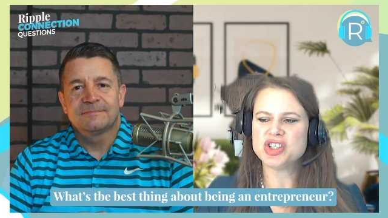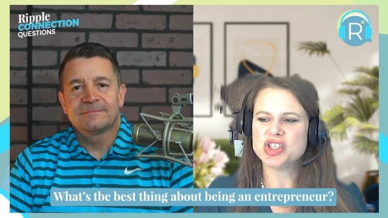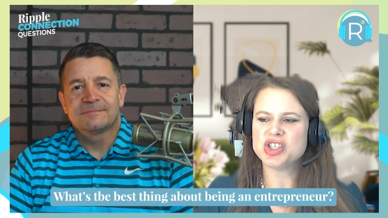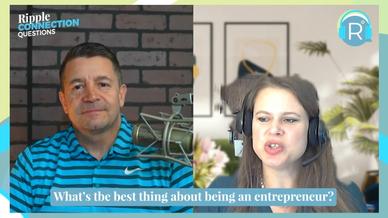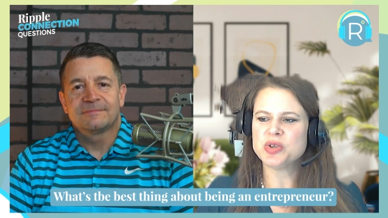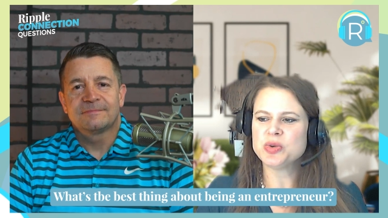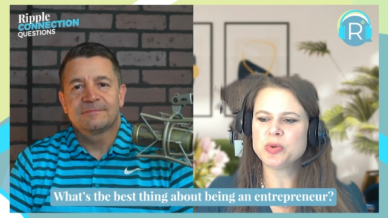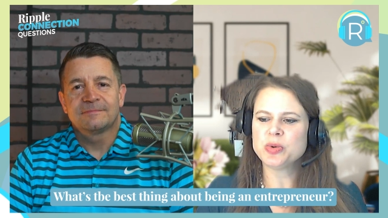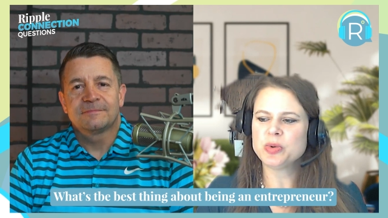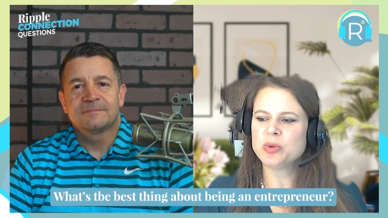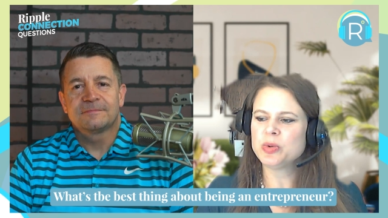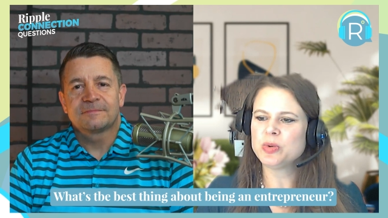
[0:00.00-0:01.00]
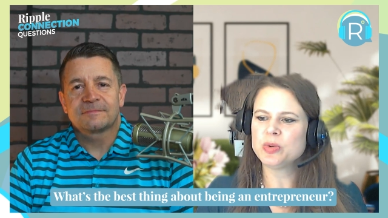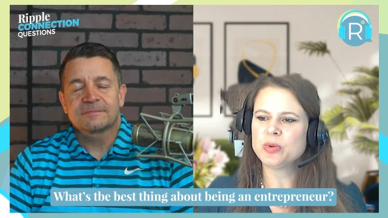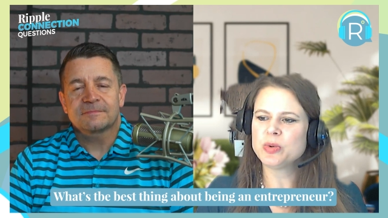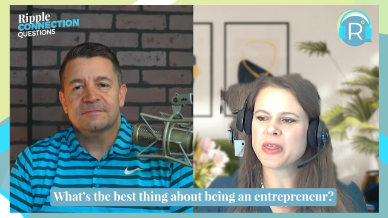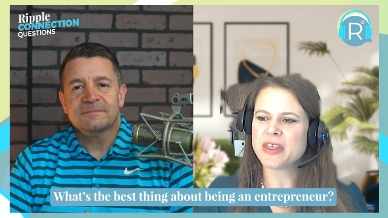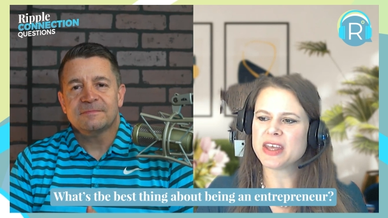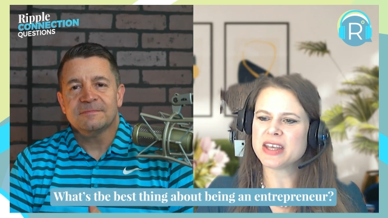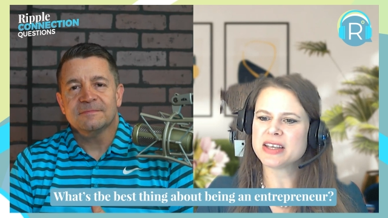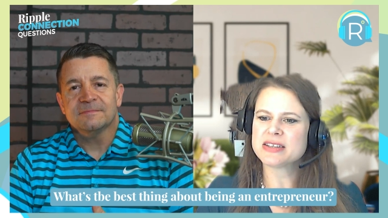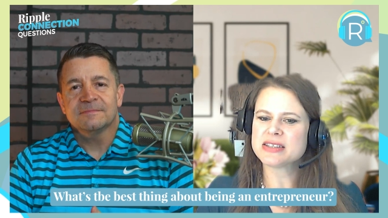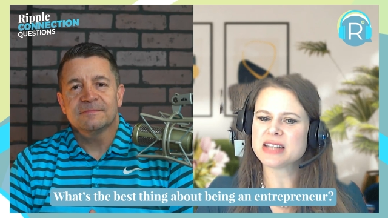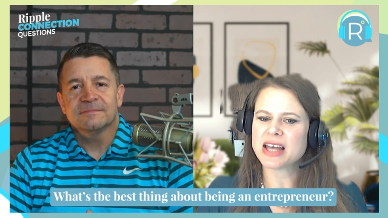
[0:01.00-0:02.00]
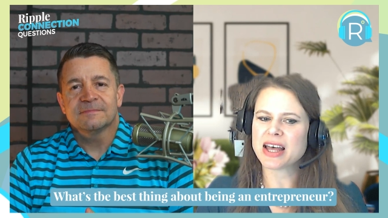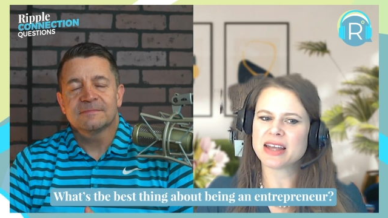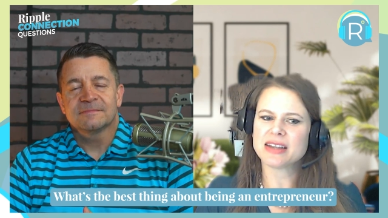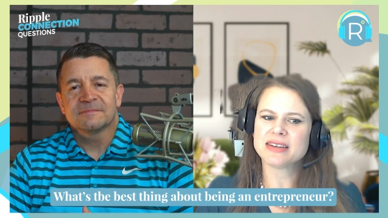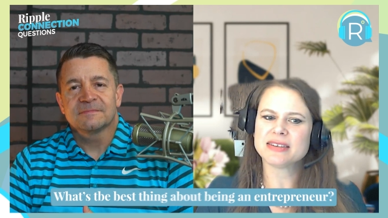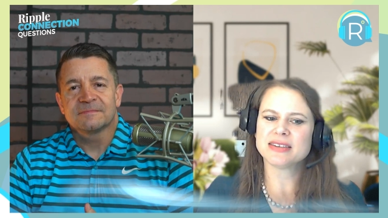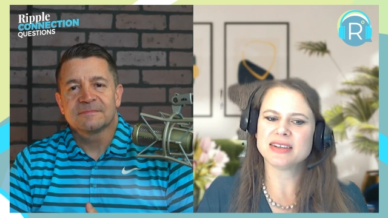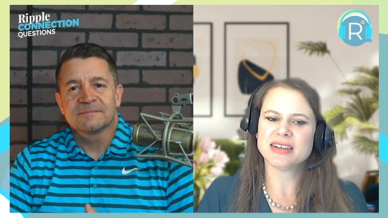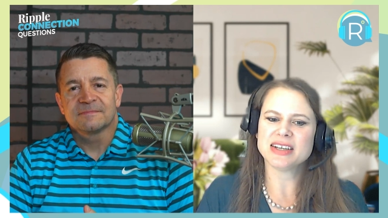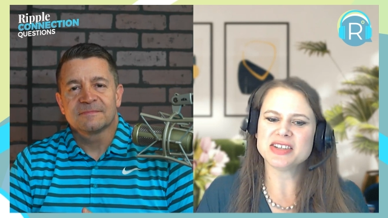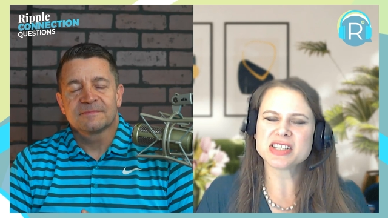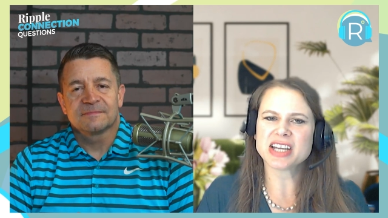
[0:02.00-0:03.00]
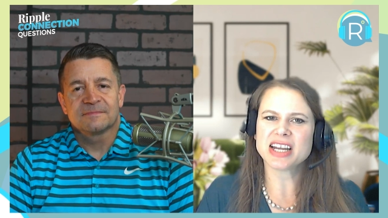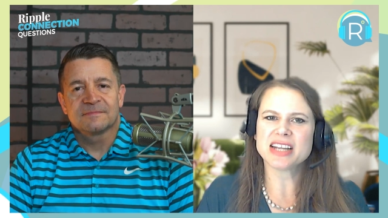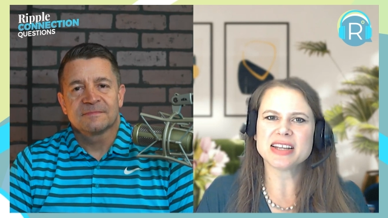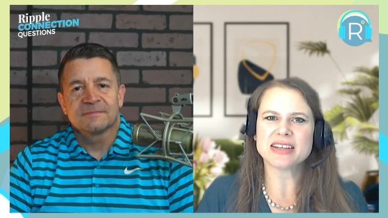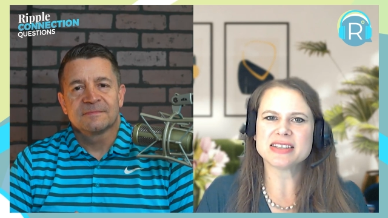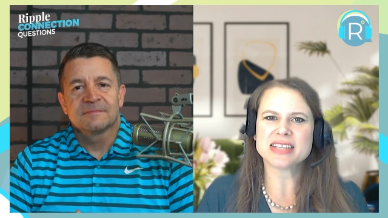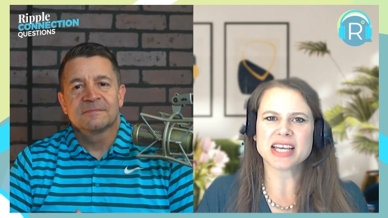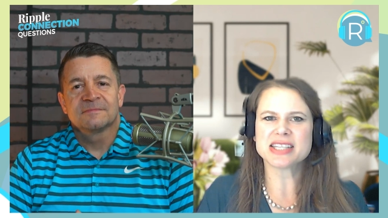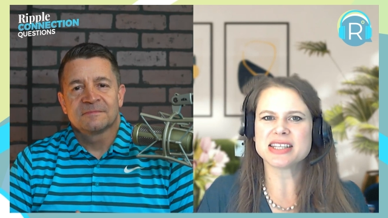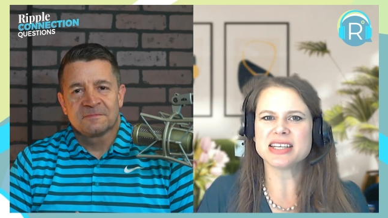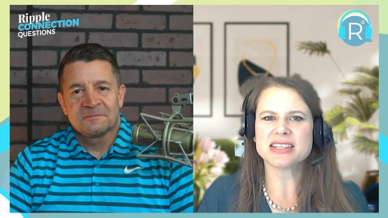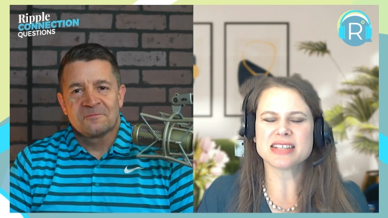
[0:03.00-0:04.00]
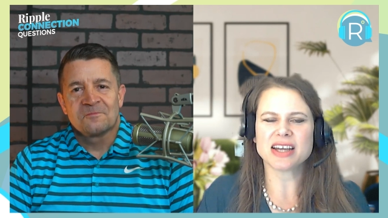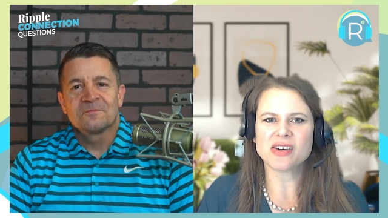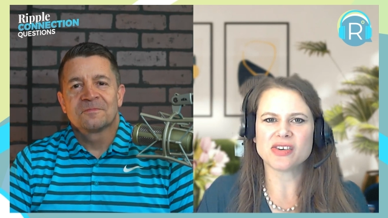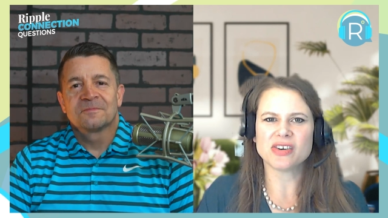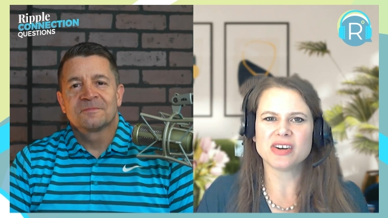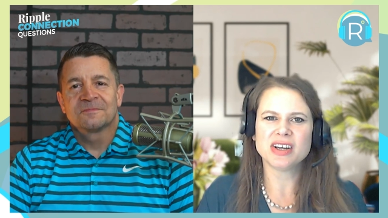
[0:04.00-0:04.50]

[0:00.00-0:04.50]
Speaker 1: do things that and just kind of test things out.